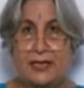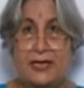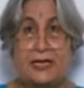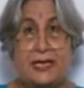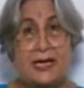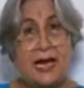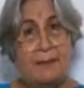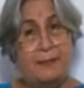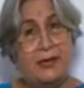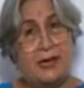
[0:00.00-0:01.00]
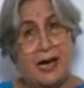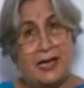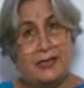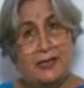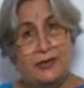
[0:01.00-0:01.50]
It can happen
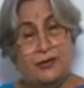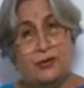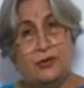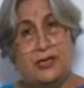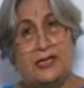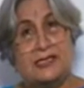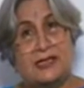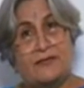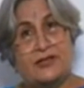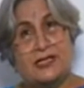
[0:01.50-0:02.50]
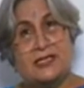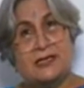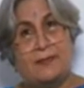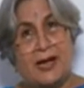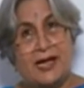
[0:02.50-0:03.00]
either due to insufficient
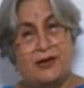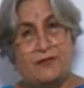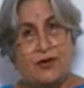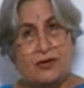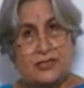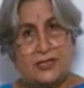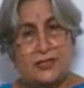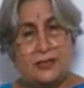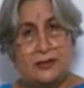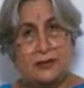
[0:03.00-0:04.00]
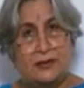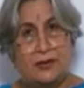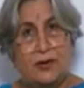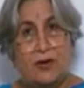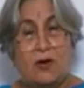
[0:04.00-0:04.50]
supply of oxygen,
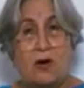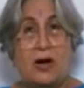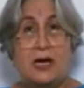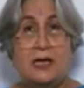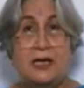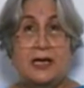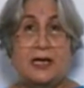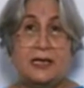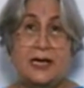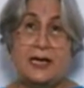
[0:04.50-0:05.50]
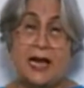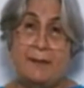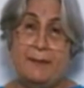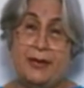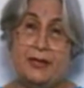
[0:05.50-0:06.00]
or it can
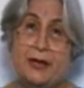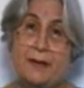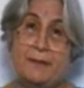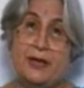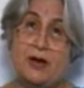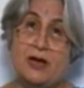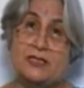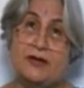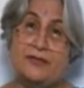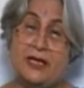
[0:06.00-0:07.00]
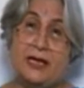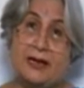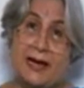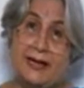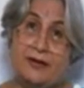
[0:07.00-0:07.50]
happen because of the
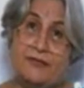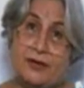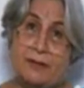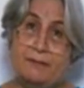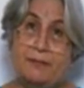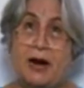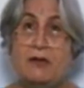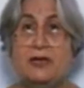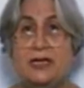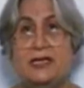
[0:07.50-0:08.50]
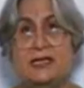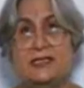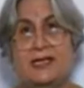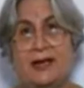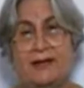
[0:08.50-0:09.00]
kind of compound it
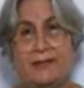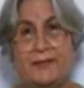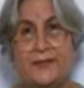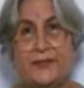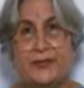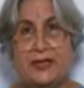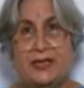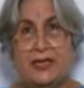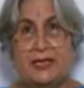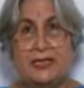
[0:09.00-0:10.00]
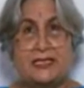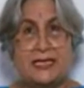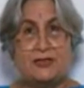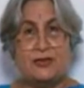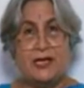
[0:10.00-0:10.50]
is there. The
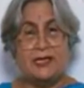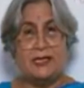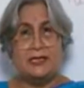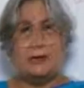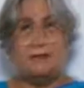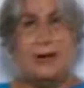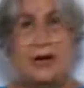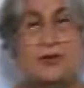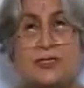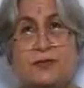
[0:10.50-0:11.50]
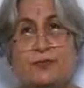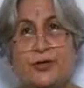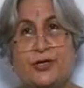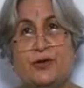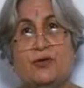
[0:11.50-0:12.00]
saturated compounds
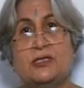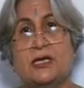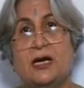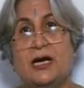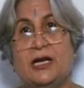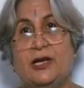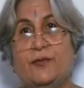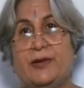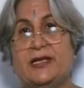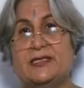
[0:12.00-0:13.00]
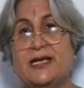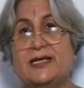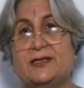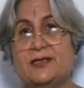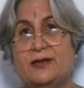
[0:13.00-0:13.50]
produce a
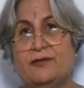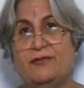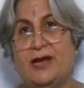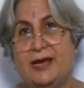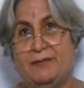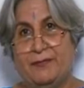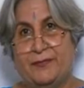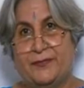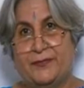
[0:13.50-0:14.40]
luminescent flame.